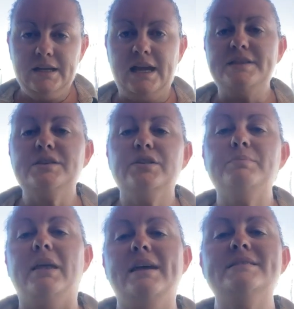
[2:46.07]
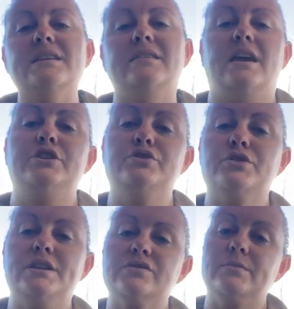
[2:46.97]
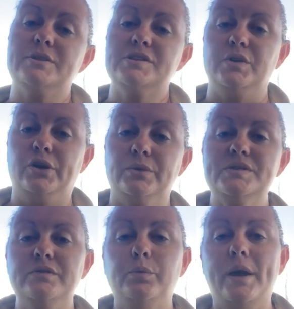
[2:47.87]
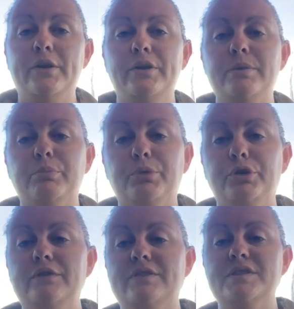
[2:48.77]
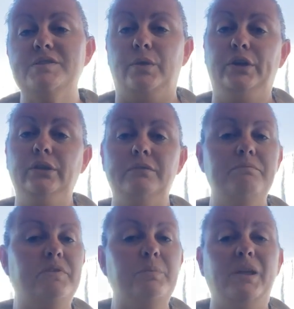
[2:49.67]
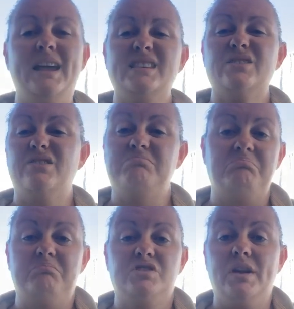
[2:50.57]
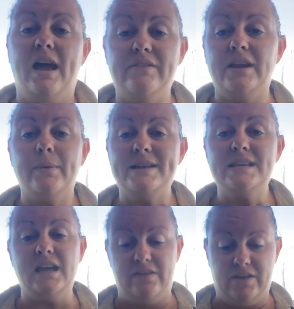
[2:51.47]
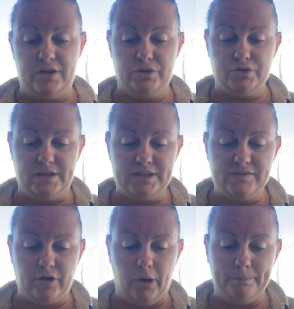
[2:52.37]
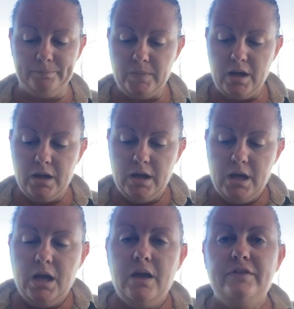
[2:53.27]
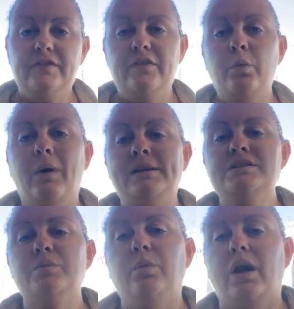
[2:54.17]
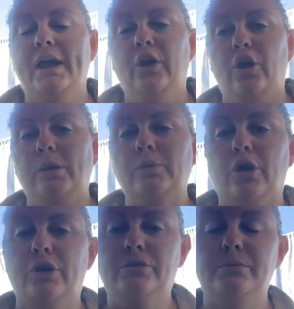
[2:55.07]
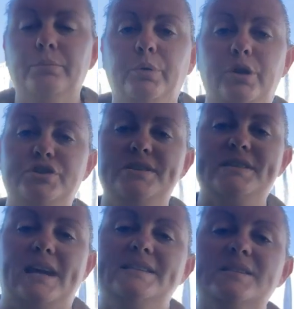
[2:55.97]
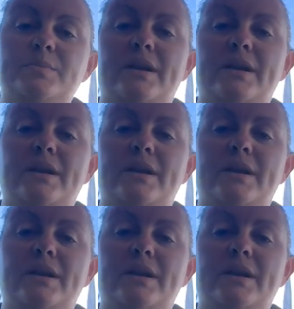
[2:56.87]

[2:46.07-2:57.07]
Yes, so the plants get their nutrients from the soil. So if we don't improve the soil, the plants don't have anywhere to get their nutrients from. If you've ever wondered why homegrown produce tastes